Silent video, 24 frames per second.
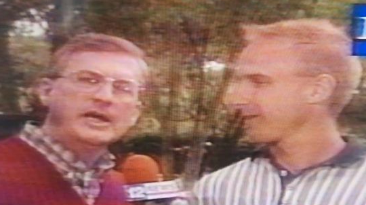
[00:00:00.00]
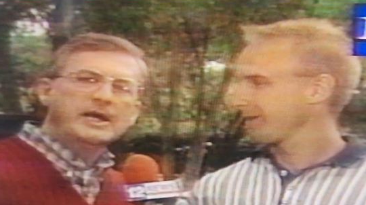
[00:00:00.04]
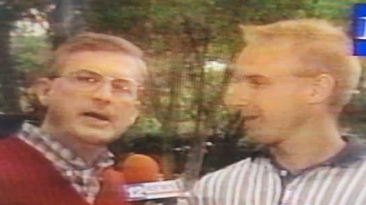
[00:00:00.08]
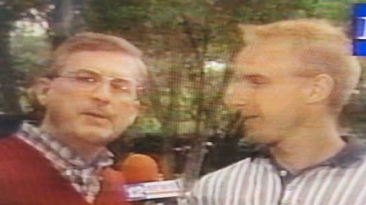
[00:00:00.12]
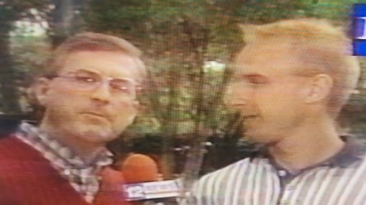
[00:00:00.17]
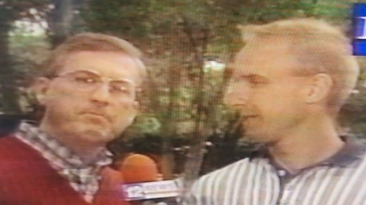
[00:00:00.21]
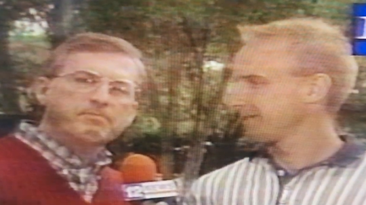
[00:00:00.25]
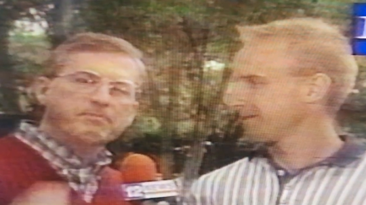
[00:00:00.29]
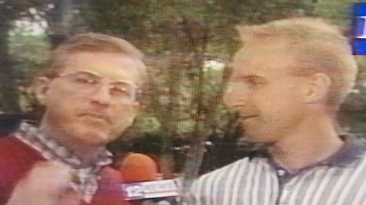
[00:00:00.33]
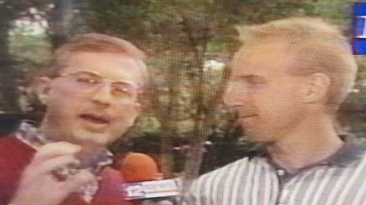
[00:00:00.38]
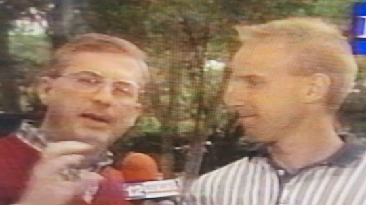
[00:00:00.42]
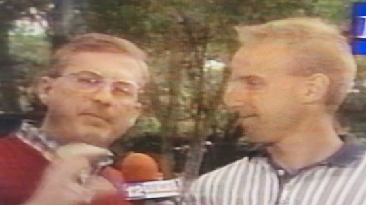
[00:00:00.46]

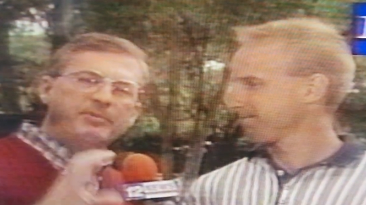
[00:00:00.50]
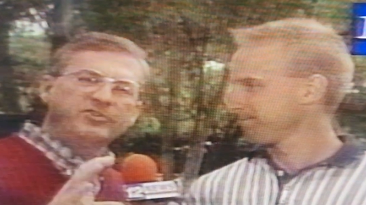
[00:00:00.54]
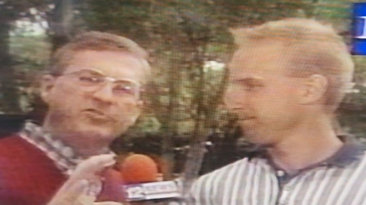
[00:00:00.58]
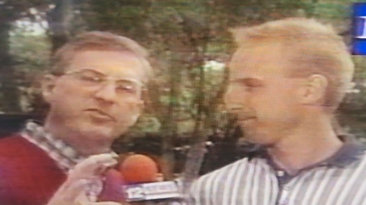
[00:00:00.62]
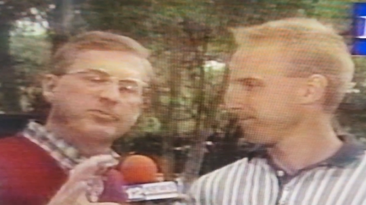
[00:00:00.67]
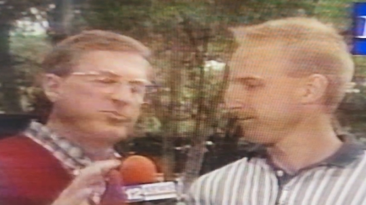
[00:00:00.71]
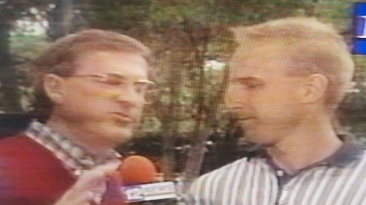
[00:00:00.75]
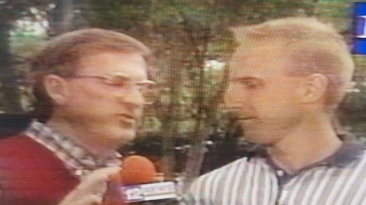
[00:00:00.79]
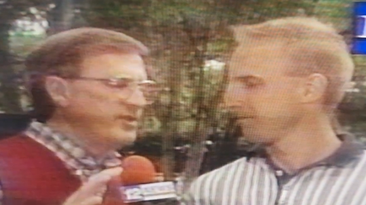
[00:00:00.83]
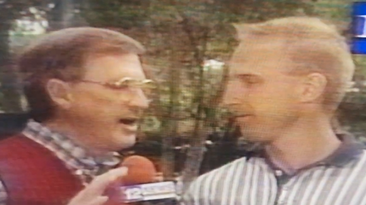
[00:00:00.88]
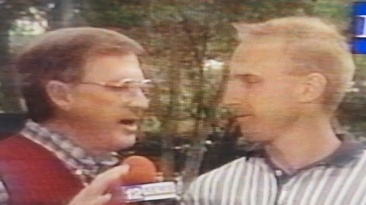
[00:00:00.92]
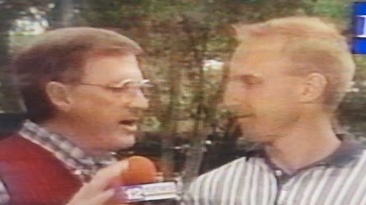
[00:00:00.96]
Speaker 1: Maybe some and
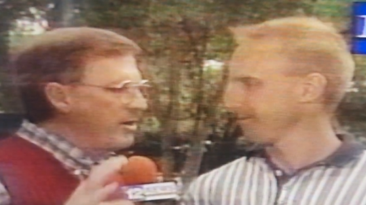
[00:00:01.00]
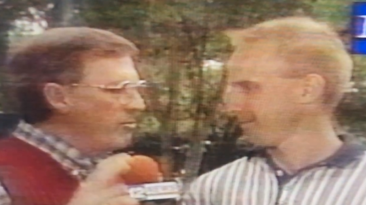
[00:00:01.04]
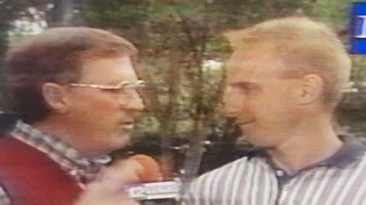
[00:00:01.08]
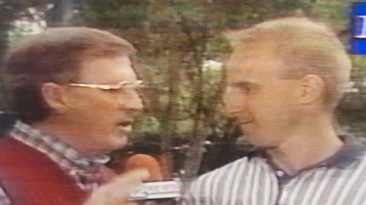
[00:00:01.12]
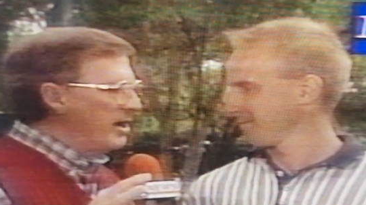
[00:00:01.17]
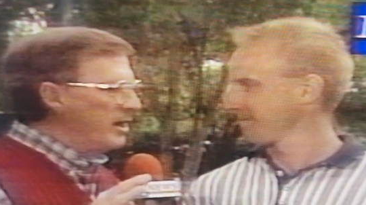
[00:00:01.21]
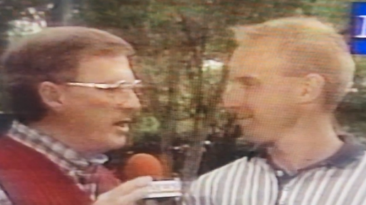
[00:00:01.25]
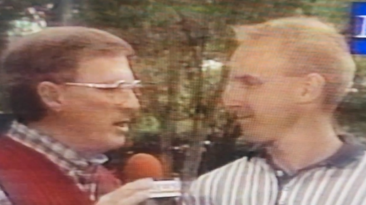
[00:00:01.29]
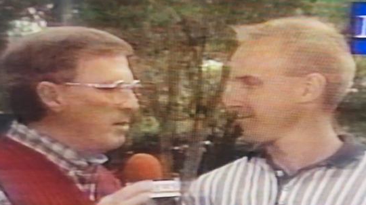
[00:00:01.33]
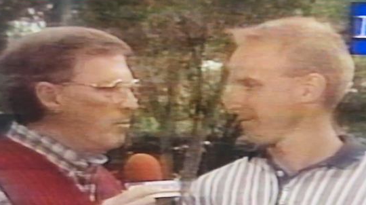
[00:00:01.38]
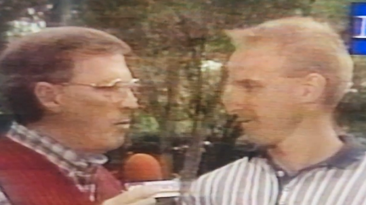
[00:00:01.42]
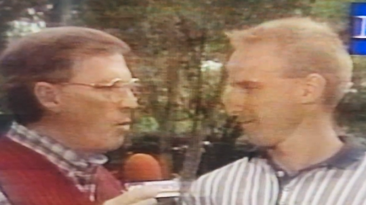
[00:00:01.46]
steady rain
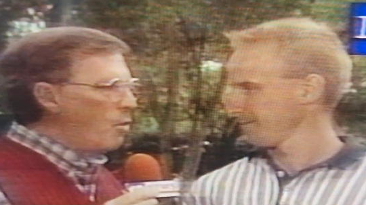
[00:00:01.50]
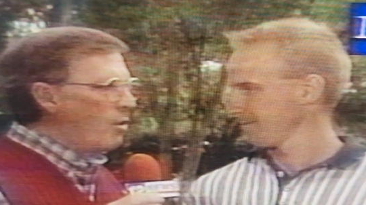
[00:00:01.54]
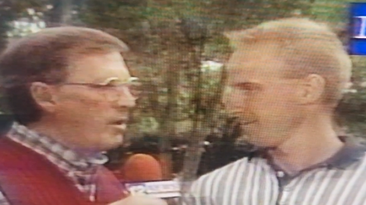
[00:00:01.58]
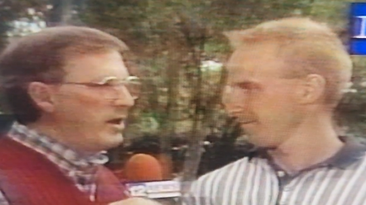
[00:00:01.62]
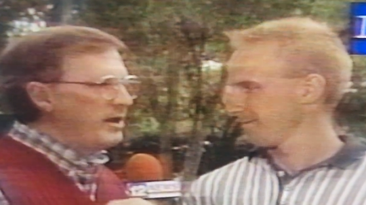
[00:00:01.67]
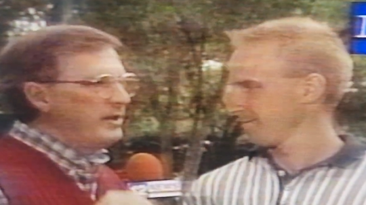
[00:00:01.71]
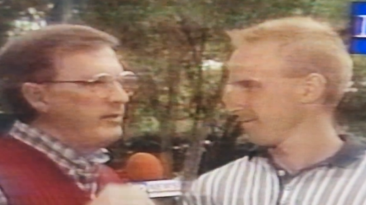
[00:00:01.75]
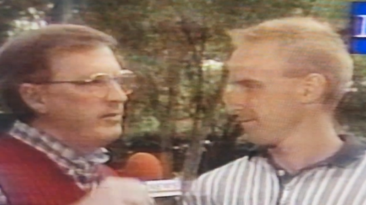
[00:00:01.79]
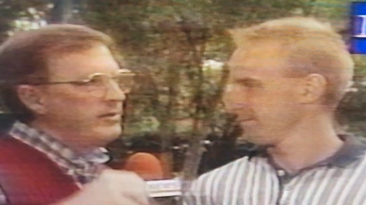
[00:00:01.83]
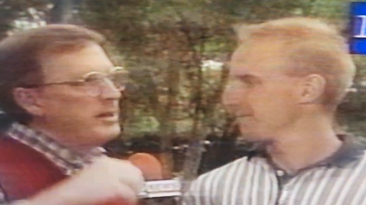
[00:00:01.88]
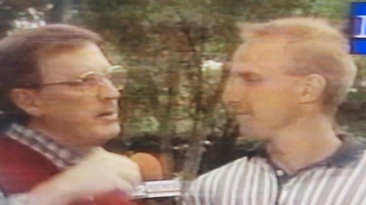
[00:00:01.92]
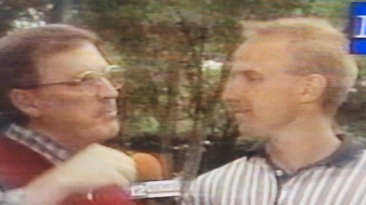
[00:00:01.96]
in the morning,
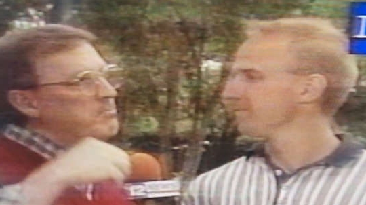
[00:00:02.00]
then